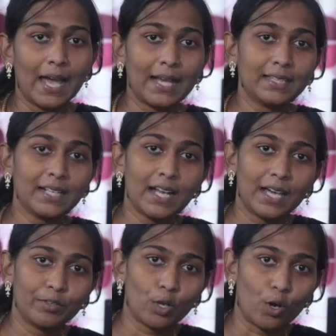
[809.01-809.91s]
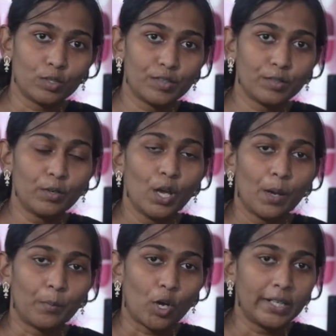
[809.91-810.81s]
And then I will also
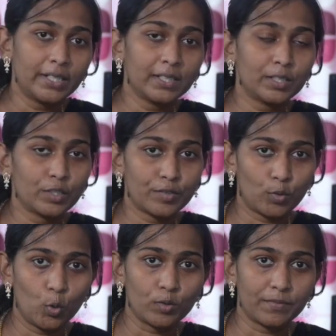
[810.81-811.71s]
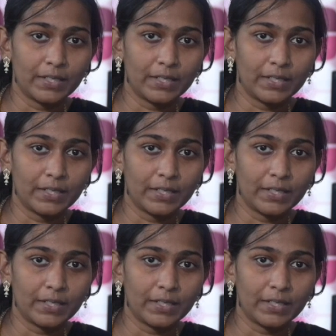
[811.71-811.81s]
monitor the scores,